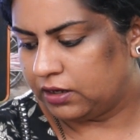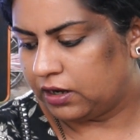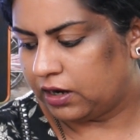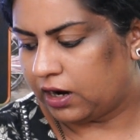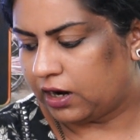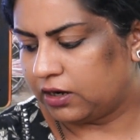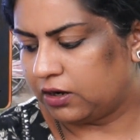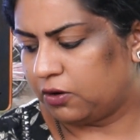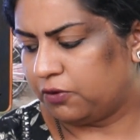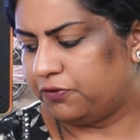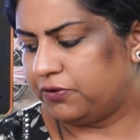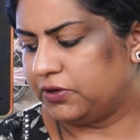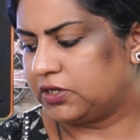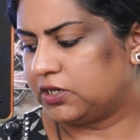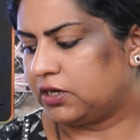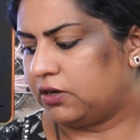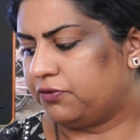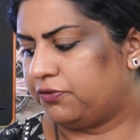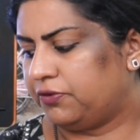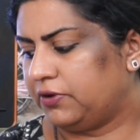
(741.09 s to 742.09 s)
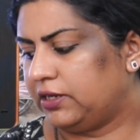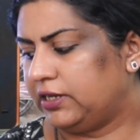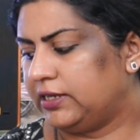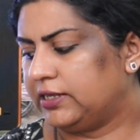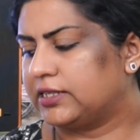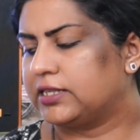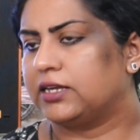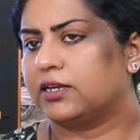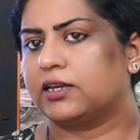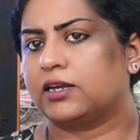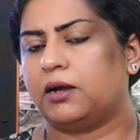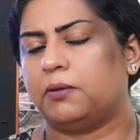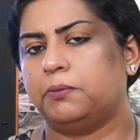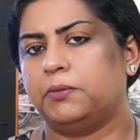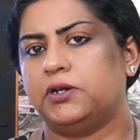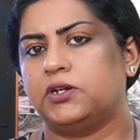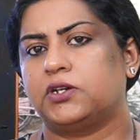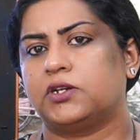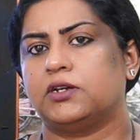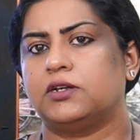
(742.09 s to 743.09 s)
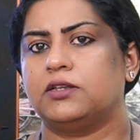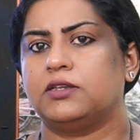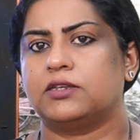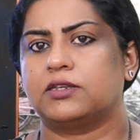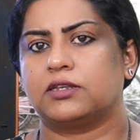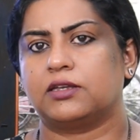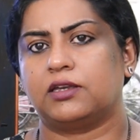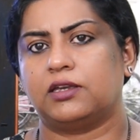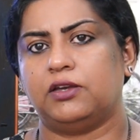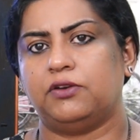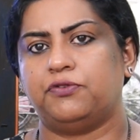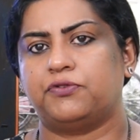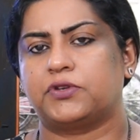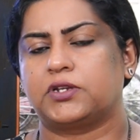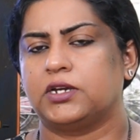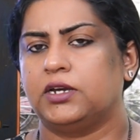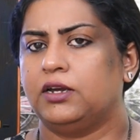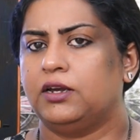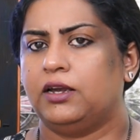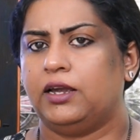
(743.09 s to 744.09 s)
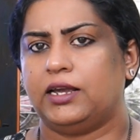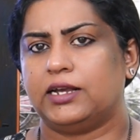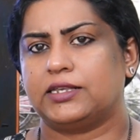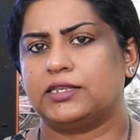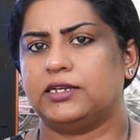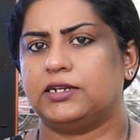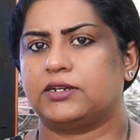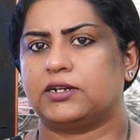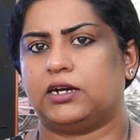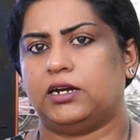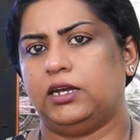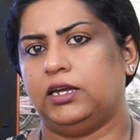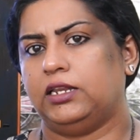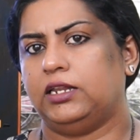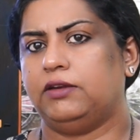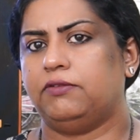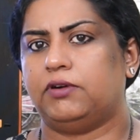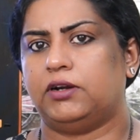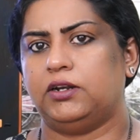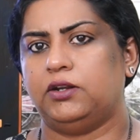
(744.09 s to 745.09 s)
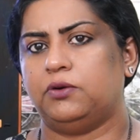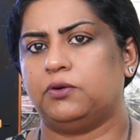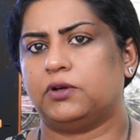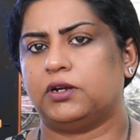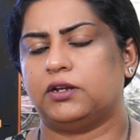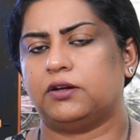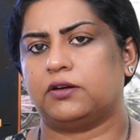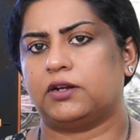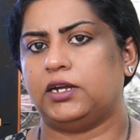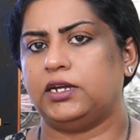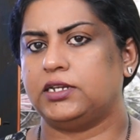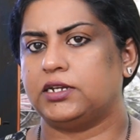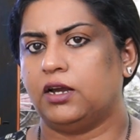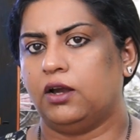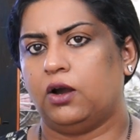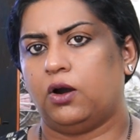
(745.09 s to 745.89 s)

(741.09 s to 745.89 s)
Unofficial fees, commissions, gift, etc. Any one you can write.